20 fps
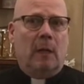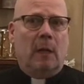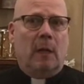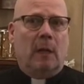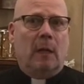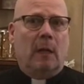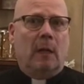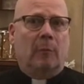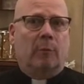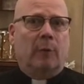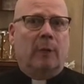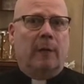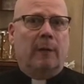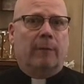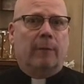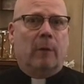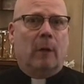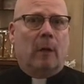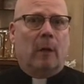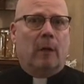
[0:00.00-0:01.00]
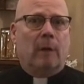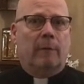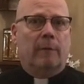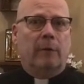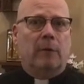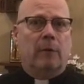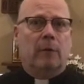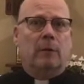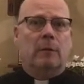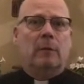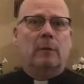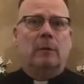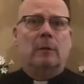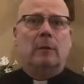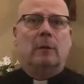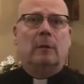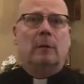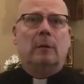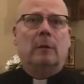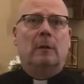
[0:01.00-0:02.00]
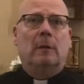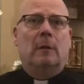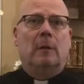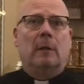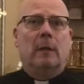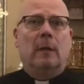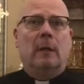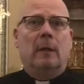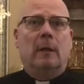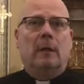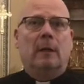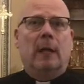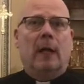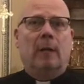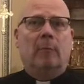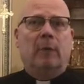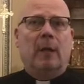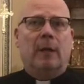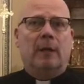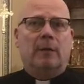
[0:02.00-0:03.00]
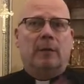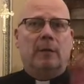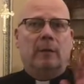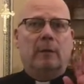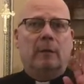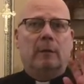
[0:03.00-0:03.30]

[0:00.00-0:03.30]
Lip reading: And I'll pray for all of you. And God bless you.